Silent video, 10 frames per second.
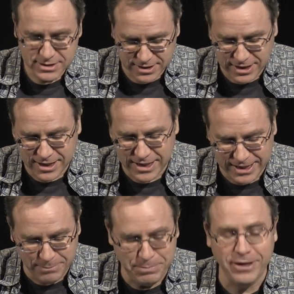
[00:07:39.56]

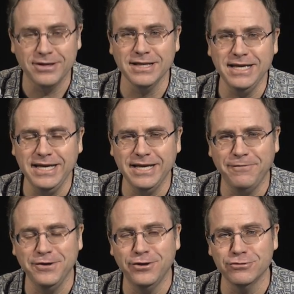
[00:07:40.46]
And apparently
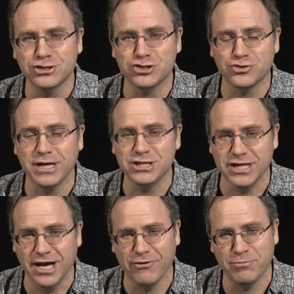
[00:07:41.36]
if you don't stretch
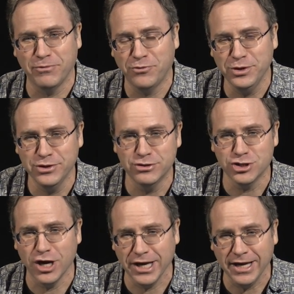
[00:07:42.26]
enough before you go
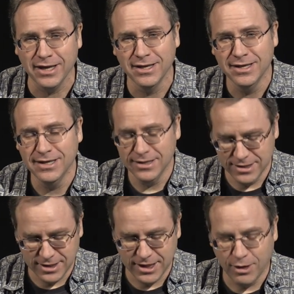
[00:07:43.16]
jogging,
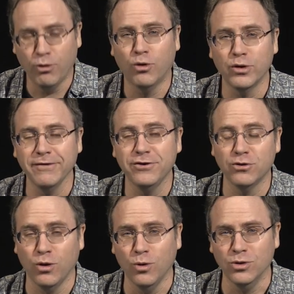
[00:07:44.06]
or if
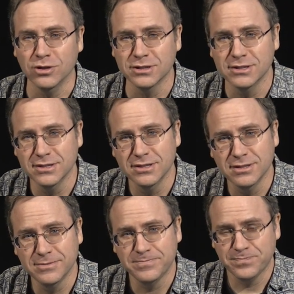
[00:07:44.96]
you're old,
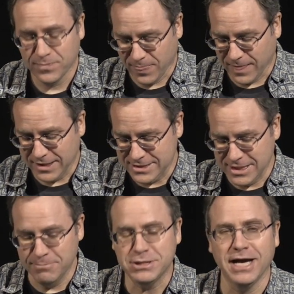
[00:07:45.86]

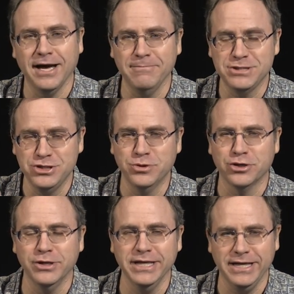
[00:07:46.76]
sometimes you are
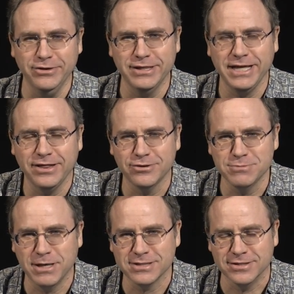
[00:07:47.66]
going to irritate those
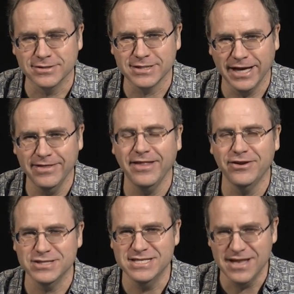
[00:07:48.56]
muscles, and then
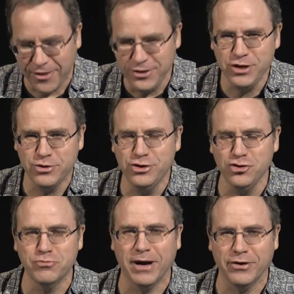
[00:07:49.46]
there's nothing you can
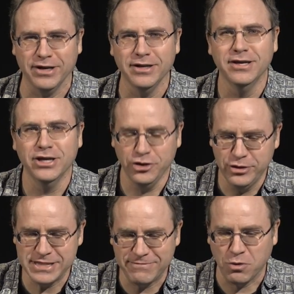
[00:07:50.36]
do about it. You
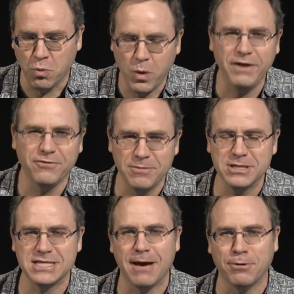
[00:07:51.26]
just have to wait for them to
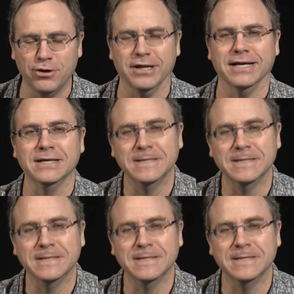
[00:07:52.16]
stop hurting.